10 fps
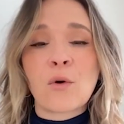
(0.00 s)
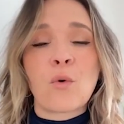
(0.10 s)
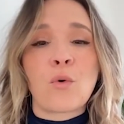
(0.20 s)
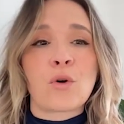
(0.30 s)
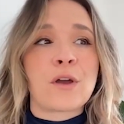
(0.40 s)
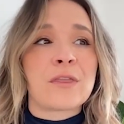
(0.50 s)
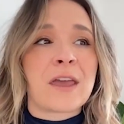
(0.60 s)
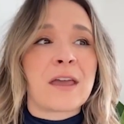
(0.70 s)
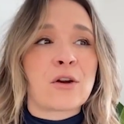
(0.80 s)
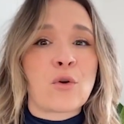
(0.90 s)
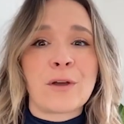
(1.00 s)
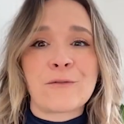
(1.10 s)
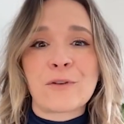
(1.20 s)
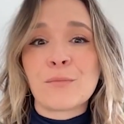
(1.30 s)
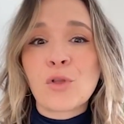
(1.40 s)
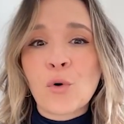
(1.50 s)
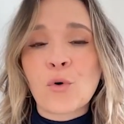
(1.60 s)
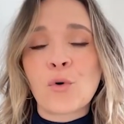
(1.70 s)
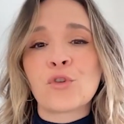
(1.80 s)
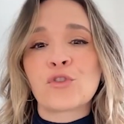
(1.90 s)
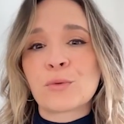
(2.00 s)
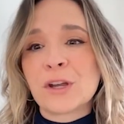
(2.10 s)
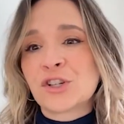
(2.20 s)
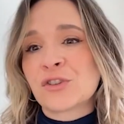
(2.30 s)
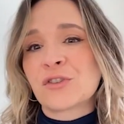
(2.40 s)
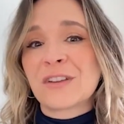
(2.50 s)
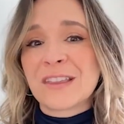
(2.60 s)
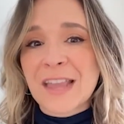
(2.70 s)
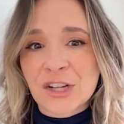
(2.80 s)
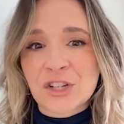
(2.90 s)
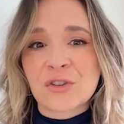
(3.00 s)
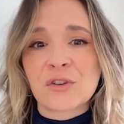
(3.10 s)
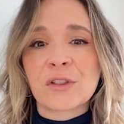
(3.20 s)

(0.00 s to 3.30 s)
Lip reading: or they are going from local to regional to national.